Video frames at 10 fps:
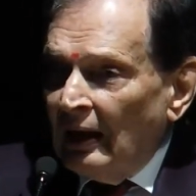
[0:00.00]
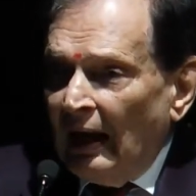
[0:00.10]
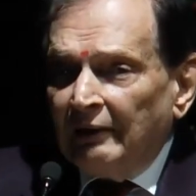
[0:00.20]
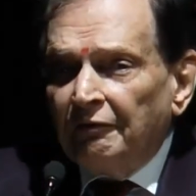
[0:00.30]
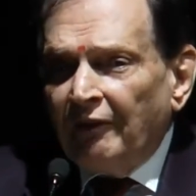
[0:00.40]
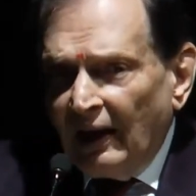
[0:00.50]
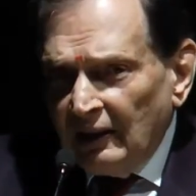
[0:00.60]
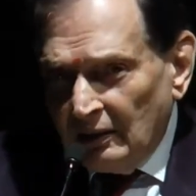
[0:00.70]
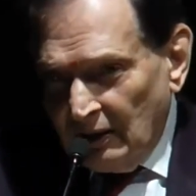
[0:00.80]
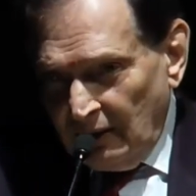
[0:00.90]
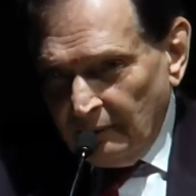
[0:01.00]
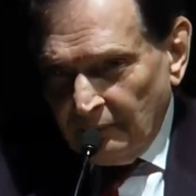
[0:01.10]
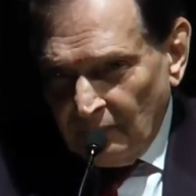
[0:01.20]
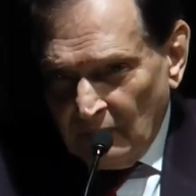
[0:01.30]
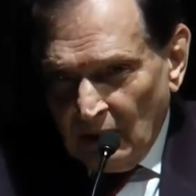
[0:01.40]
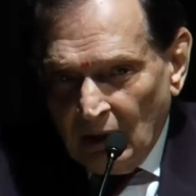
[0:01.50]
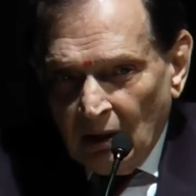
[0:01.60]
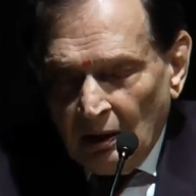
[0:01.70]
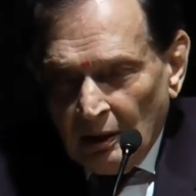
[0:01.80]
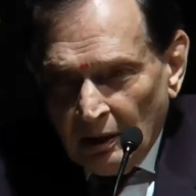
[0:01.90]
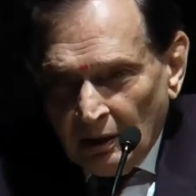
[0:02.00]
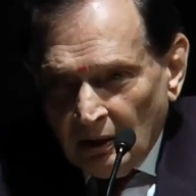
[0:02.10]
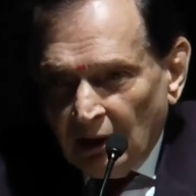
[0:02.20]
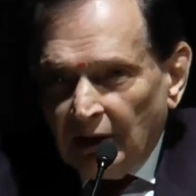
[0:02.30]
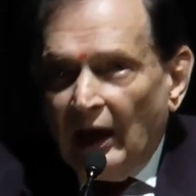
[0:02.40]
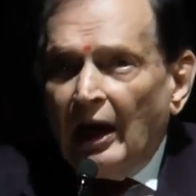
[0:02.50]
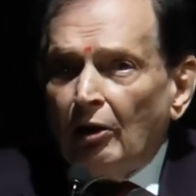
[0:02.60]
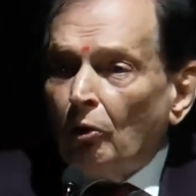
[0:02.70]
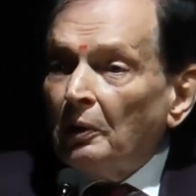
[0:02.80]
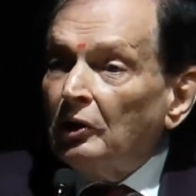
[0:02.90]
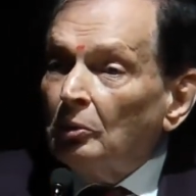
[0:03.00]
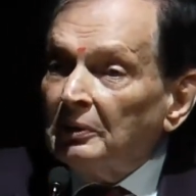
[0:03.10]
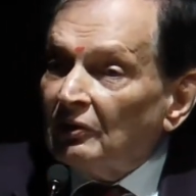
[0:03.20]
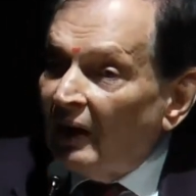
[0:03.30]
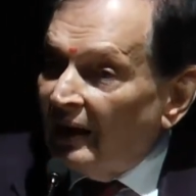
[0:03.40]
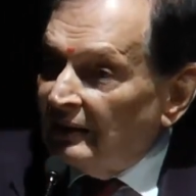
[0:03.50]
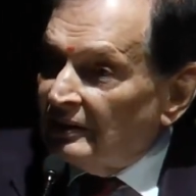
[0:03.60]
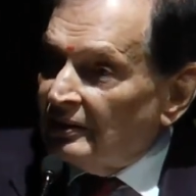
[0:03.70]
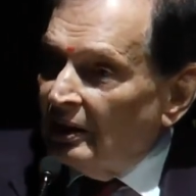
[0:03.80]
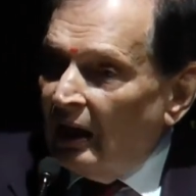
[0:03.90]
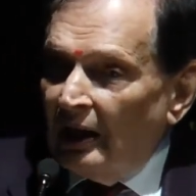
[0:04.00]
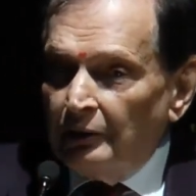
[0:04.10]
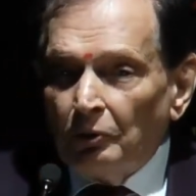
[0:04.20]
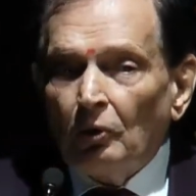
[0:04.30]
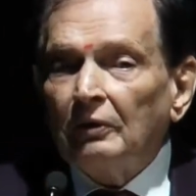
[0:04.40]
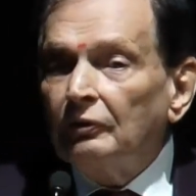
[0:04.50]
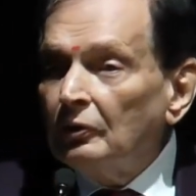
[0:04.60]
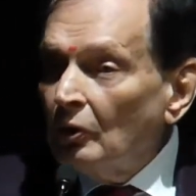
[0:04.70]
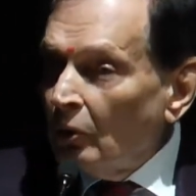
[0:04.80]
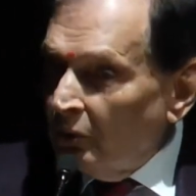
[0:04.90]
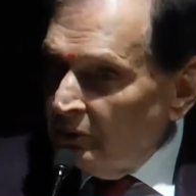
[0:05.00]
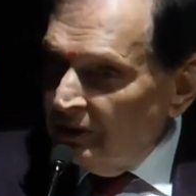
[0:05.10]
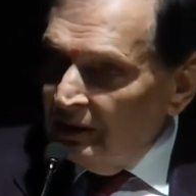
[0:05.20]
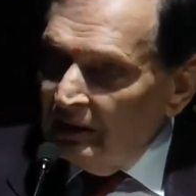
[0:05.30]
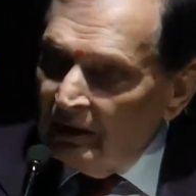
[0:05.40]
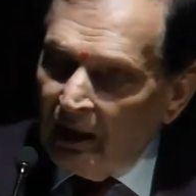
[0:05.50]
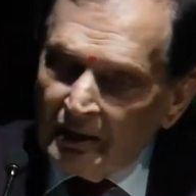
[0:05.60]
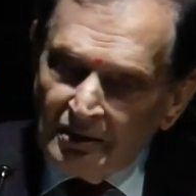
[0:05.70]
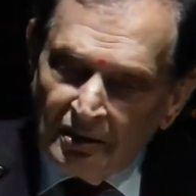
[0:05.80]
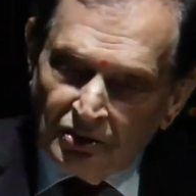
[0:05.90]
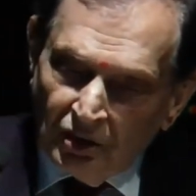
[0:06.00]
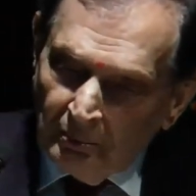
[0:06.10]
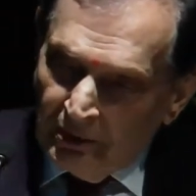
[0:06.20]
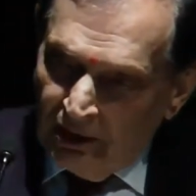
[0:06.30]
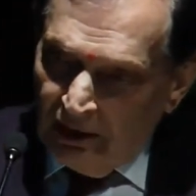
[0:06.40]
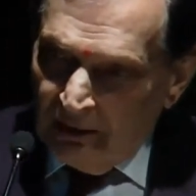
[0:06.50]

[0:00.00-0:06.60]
And finally, care over human rights. I don't know if you know, in Nazi Germany,